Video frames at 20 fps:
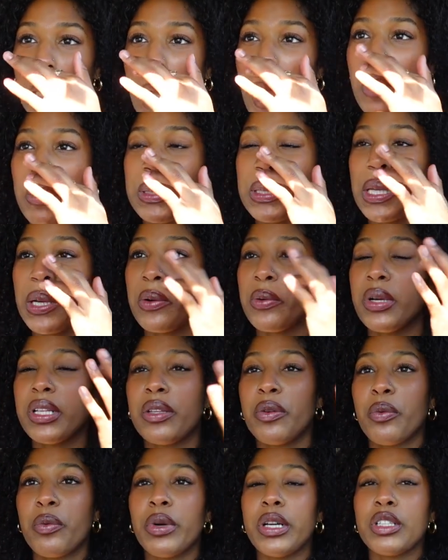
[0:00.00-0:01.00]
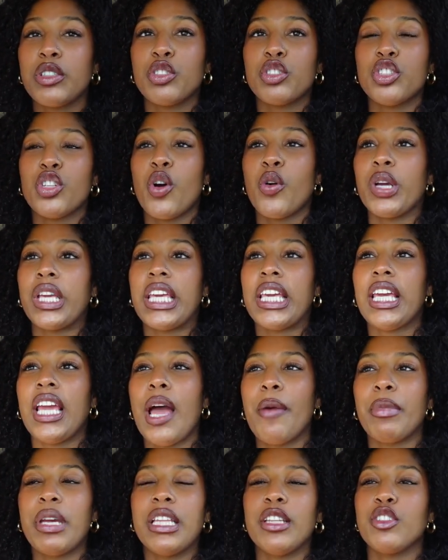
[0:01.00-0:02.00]
I was like, what, where there's no heat?
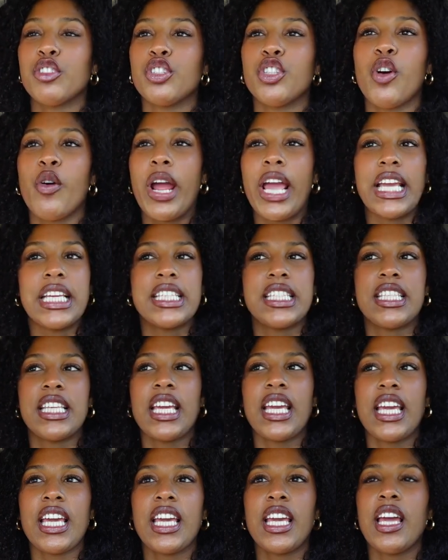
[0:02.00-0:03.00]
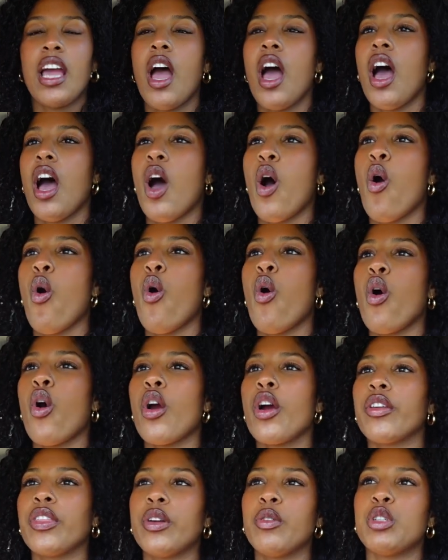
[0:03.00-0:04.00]
I mean, there's no AC
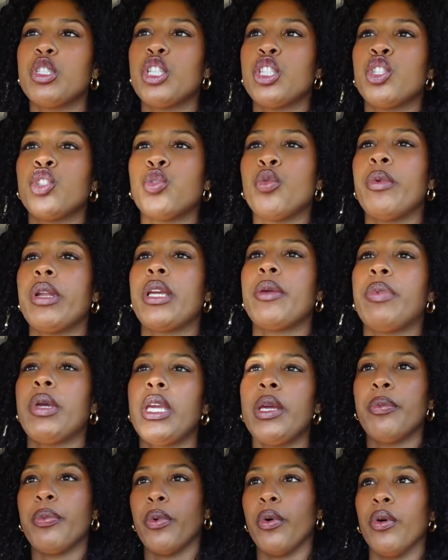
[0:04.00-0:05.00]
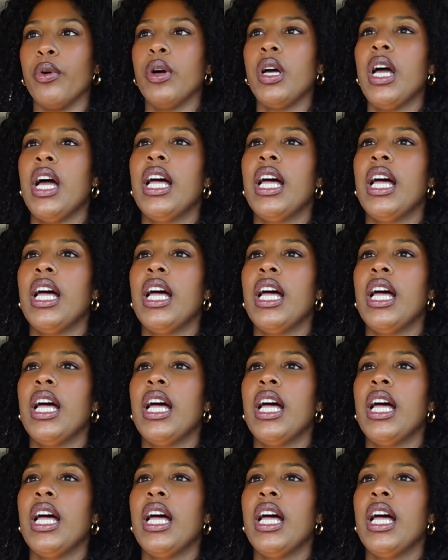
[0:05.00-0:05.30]
or there was just too many people.